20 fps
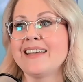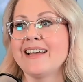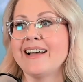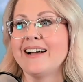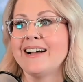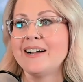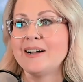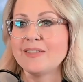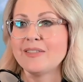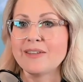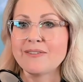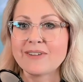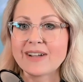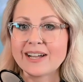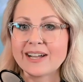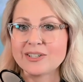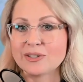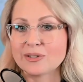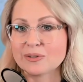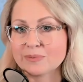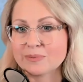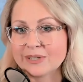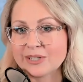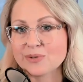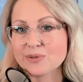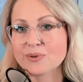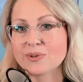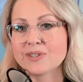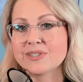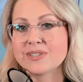Uh, they've got your
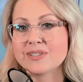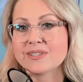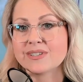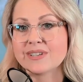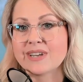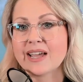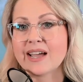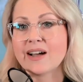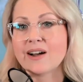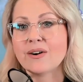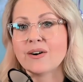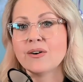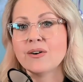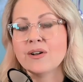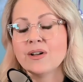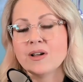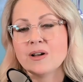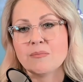resources now,